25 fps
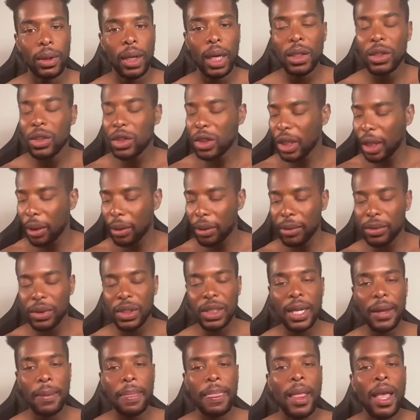You understand what
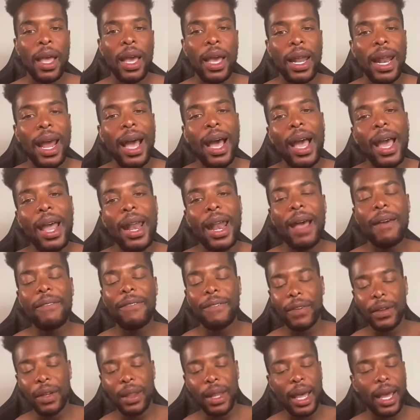I'm saying? And I and
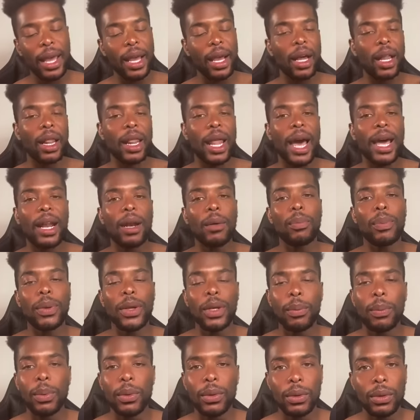I feel like a lot
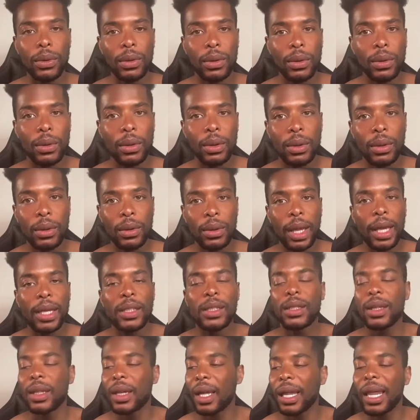of people
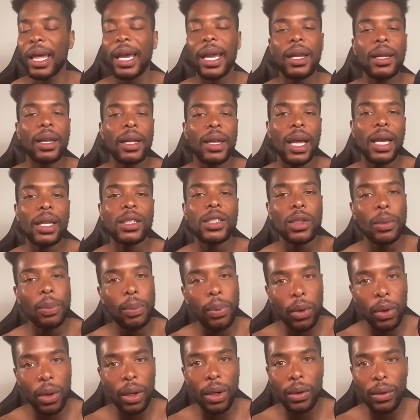that claim that they
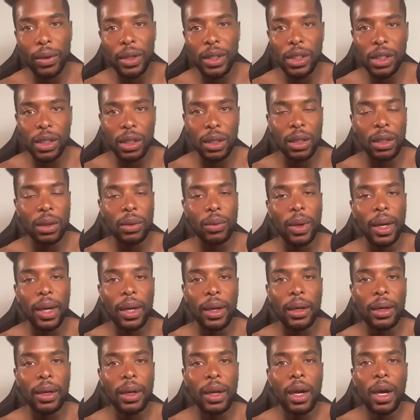support Chrisean
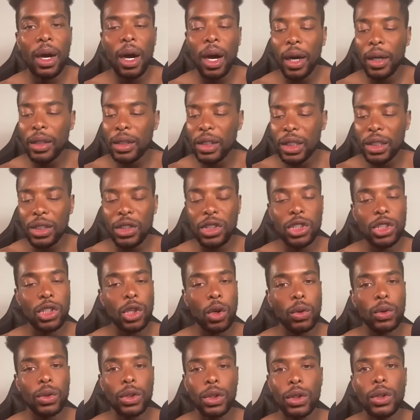Rock are
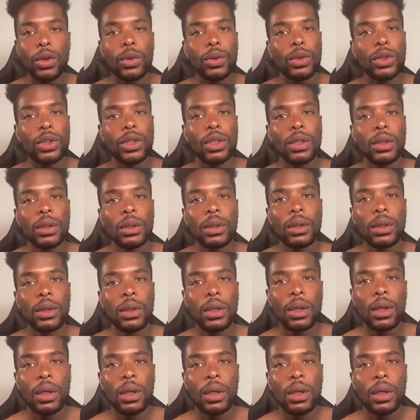just so delusional.